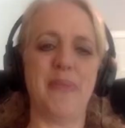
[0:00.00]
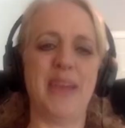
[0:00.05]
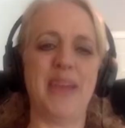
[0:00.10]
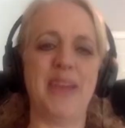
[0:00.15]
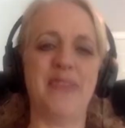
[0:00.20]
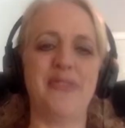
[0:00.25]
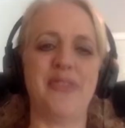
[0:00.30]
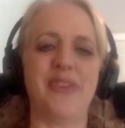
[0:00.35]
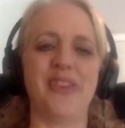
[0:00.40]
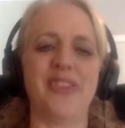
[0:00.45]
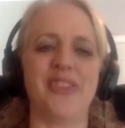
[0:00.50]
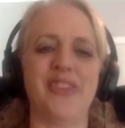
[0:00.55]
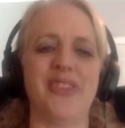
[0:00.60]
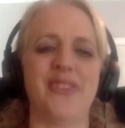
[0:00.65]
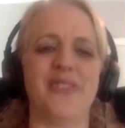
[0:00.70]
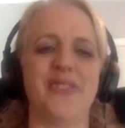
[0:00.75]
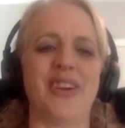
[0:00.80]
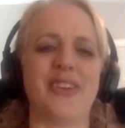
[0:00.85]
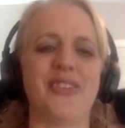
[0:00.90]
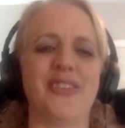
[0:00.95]
main
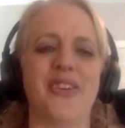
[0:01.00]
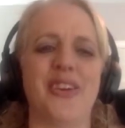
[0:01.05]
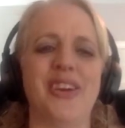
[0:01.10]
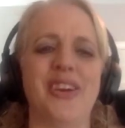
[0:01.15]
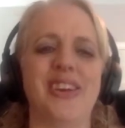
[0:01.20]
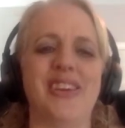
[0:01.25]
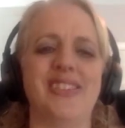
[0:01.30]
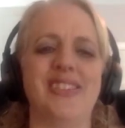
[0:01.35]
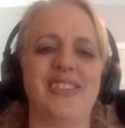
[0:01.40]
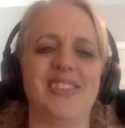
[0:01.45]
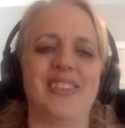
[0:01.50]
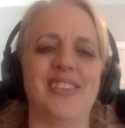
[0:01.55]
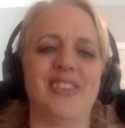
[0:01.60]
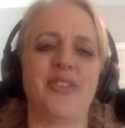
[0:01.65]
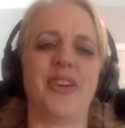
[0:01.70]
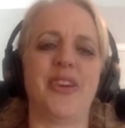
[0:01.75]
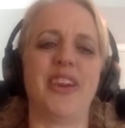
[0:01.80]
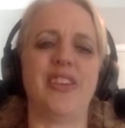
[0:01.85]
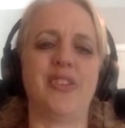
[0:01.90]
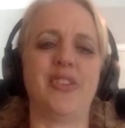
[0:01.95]
function of our trunk is to
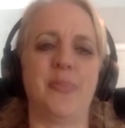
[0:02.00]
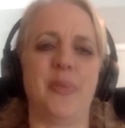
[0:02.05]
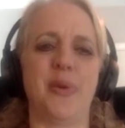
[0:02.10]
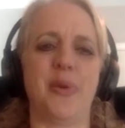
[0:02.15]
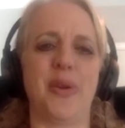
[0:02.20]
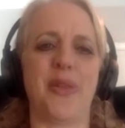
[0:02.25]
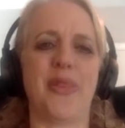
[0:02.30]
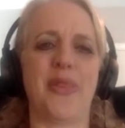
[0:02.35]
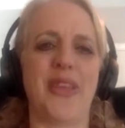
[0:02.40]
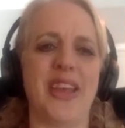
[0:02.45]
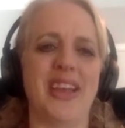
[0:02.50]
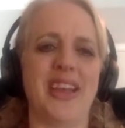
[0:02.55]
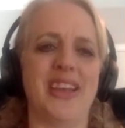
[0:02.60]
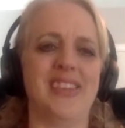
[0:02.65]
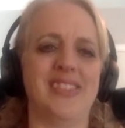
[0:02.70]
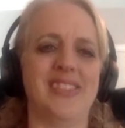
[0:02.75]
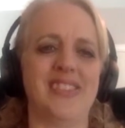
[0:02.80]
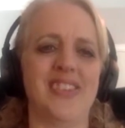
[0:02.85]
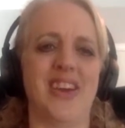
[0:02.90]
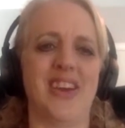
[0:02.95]
transport
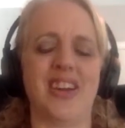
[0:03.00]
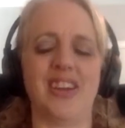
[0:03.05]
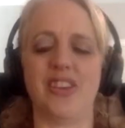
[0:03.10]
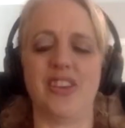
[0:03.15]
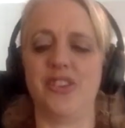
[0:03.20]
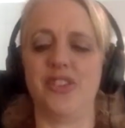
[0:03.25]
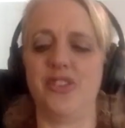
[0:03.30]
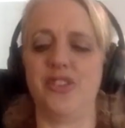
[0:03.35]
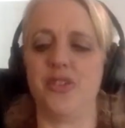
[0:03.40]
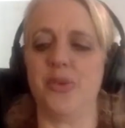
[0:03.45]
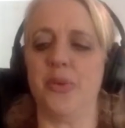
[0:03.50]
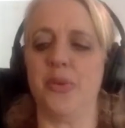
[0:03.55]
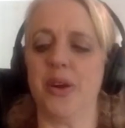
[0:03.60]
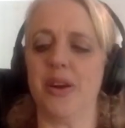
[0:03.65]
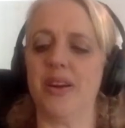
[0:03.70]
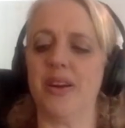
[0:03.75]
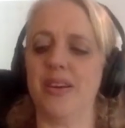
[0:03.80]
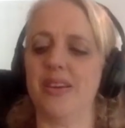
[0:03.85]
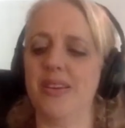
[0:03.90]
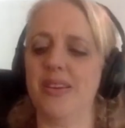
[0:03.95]
things, not to
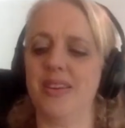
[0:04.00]
store.